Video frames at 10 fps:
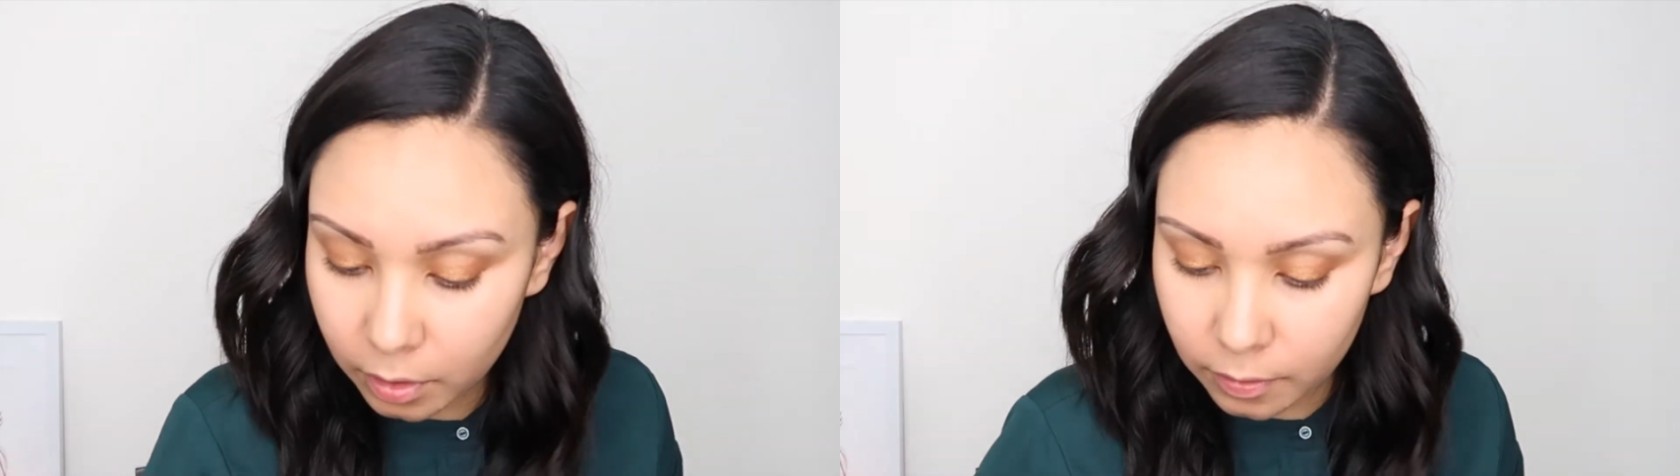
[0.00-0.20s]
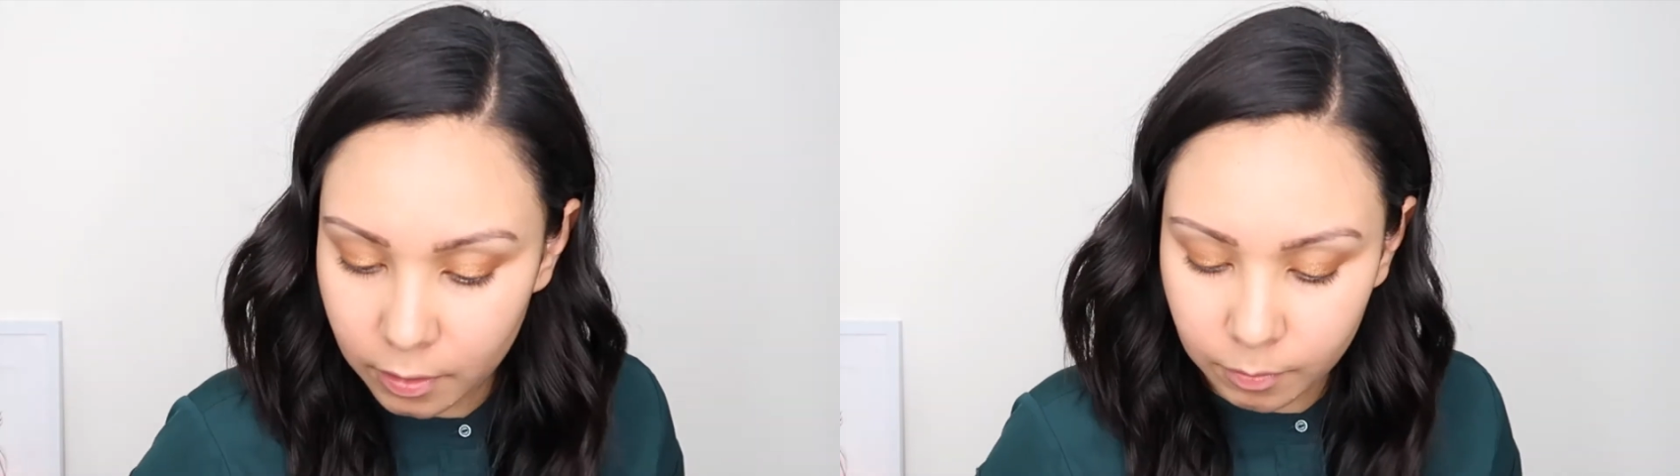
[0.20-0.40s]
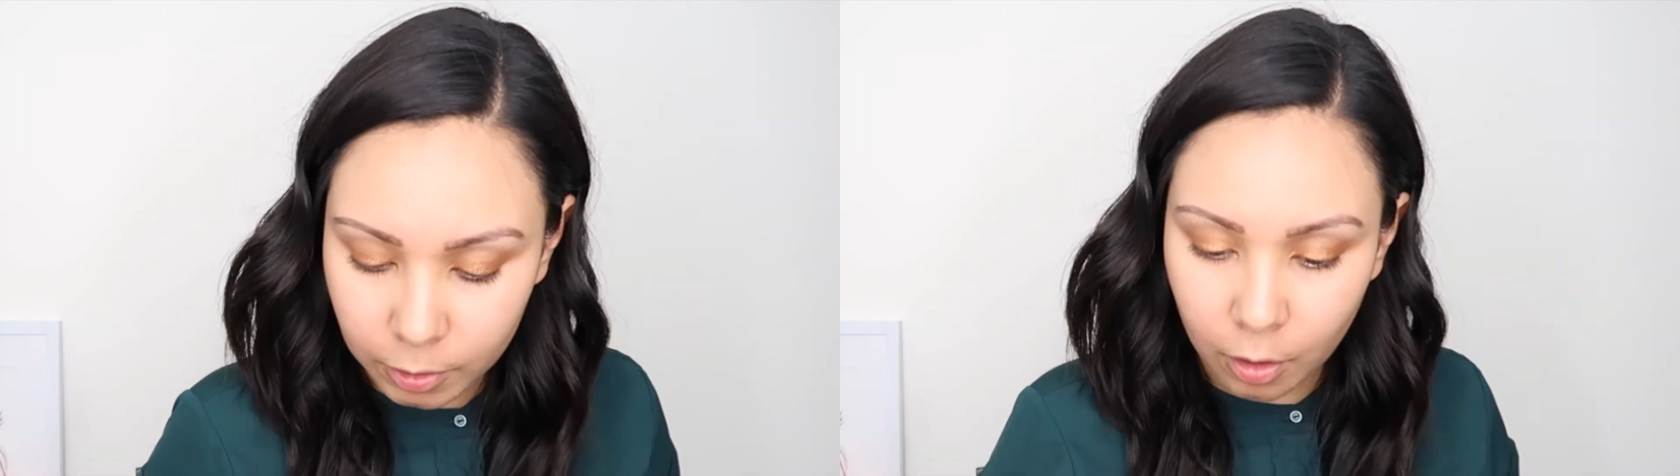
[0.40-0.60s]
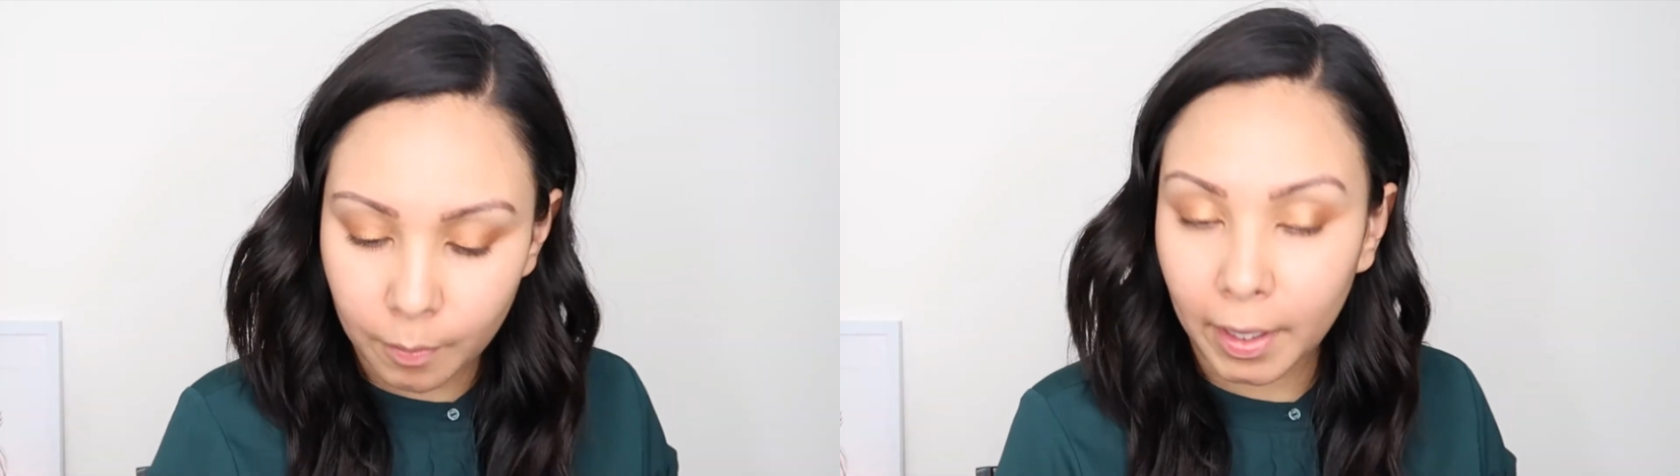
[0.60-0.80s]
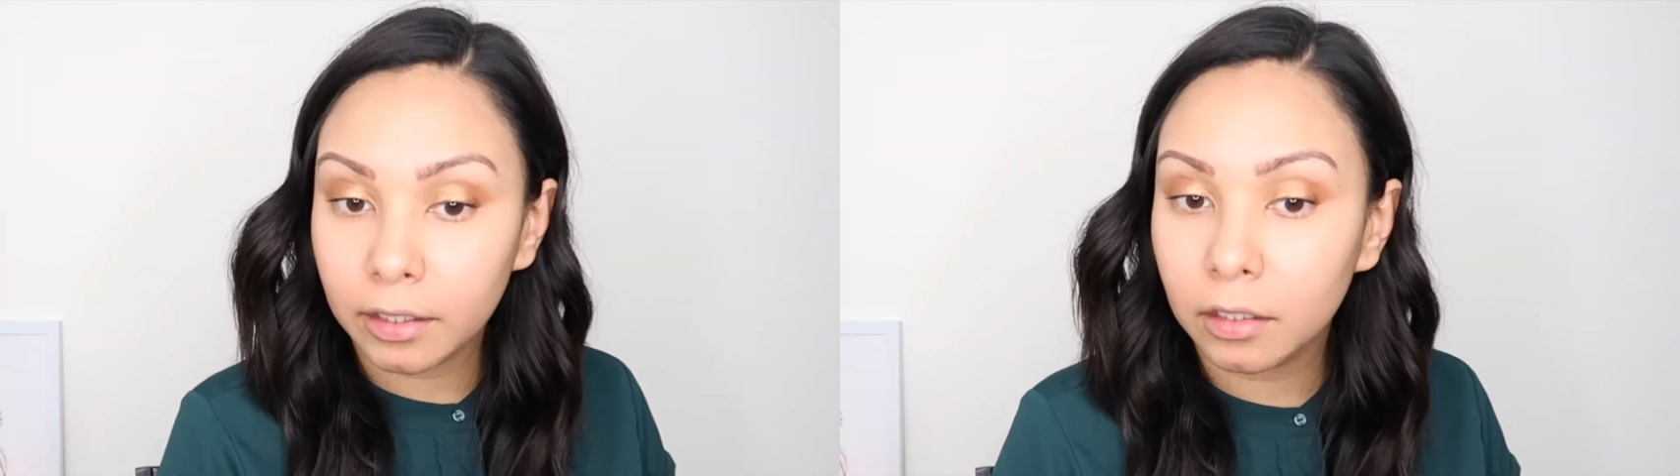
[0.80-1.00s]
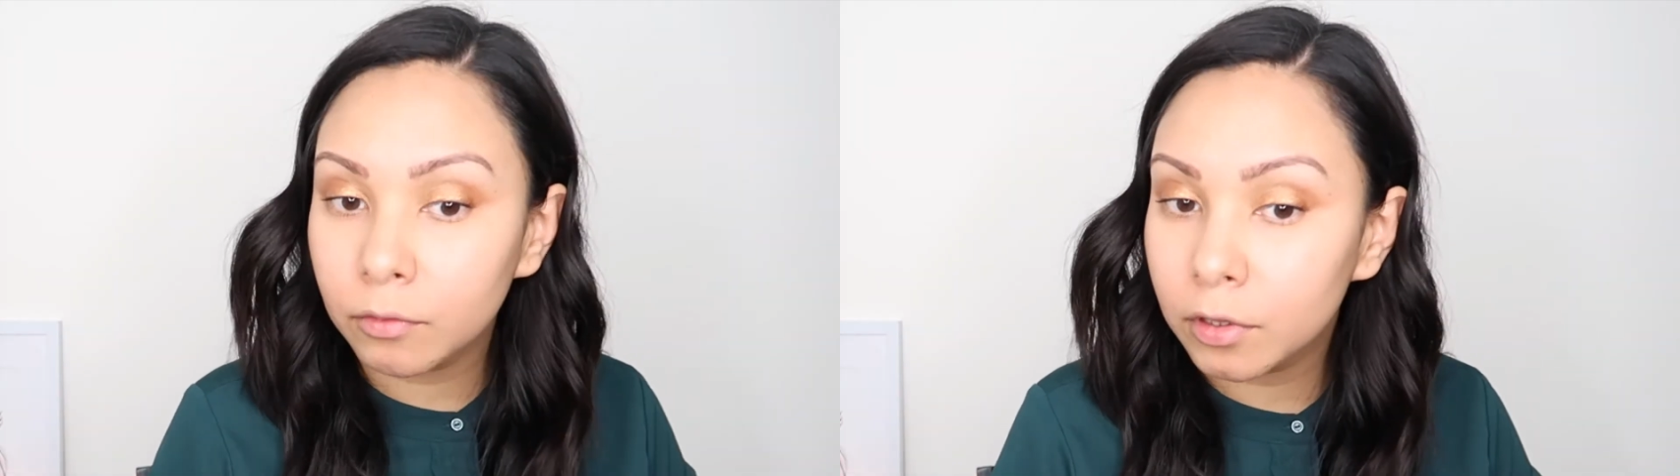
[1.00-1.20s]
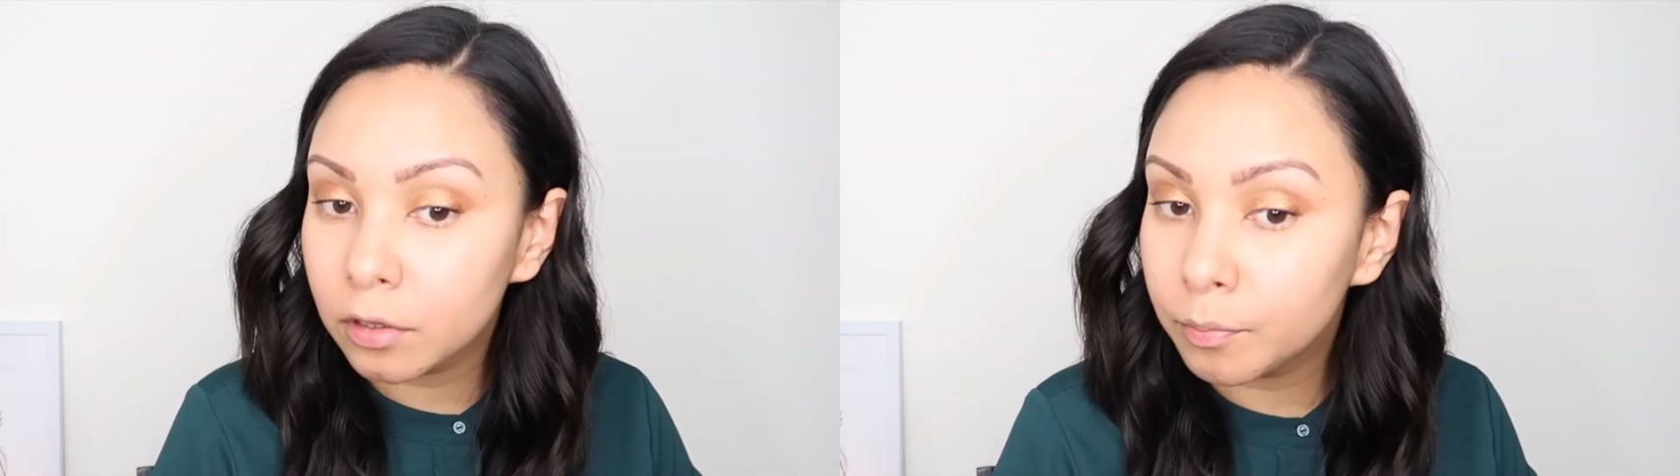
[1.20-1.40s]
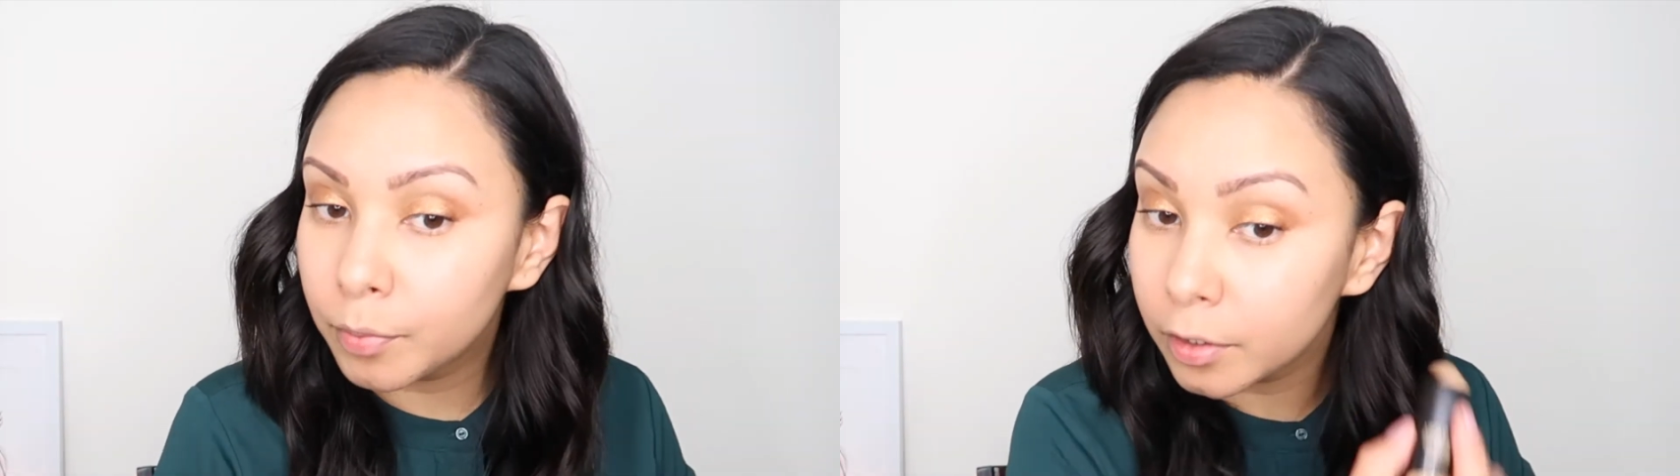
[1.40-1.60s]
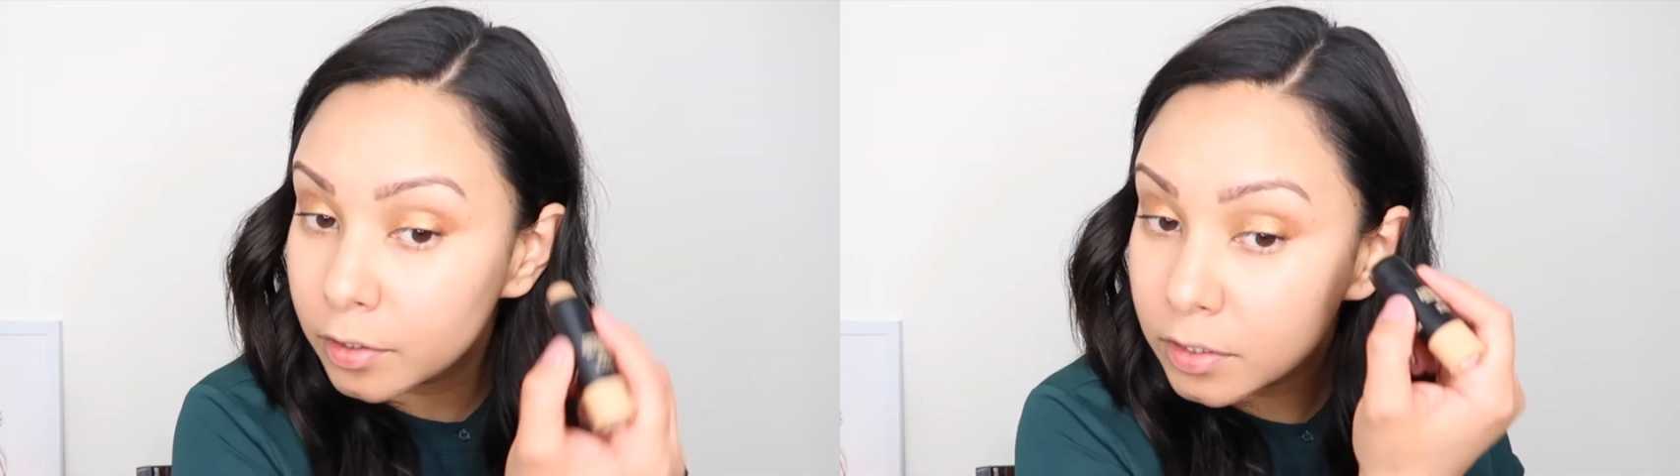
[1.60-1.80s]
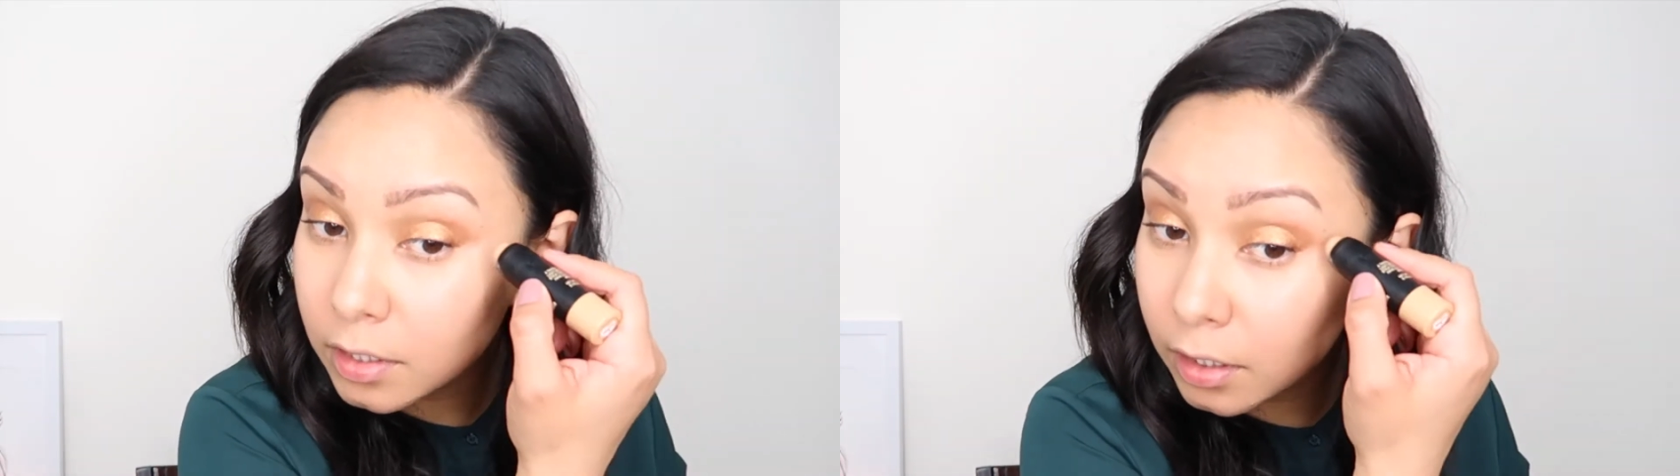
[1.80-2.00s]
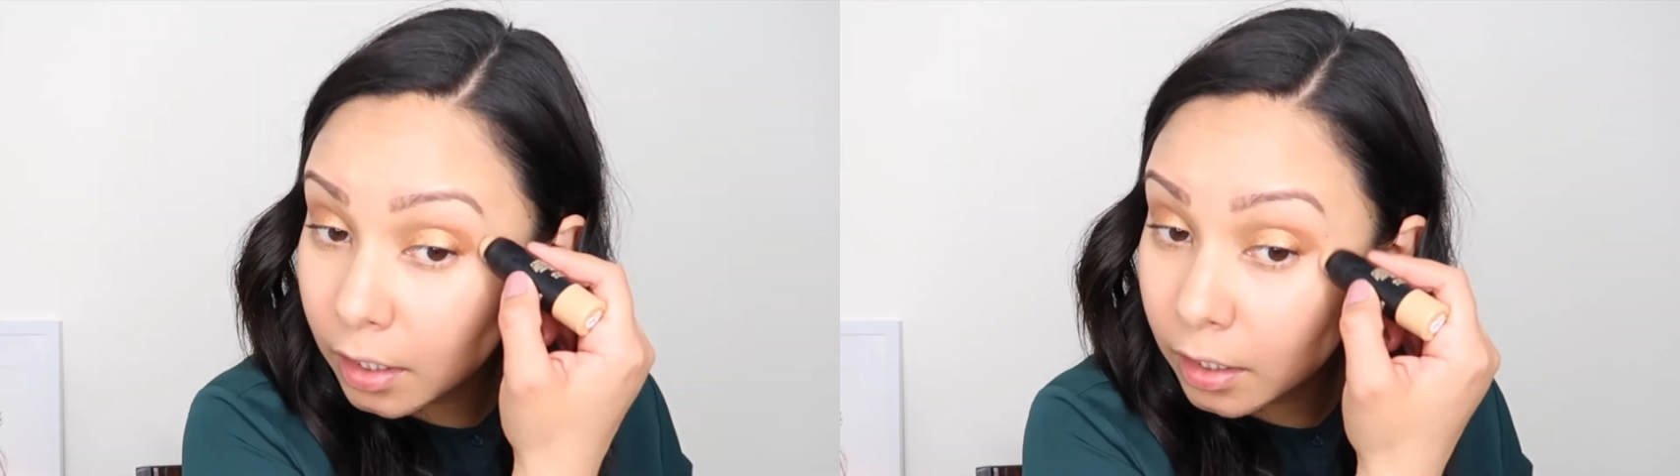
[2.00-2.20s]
And then I'm gonna go back in with the blur stick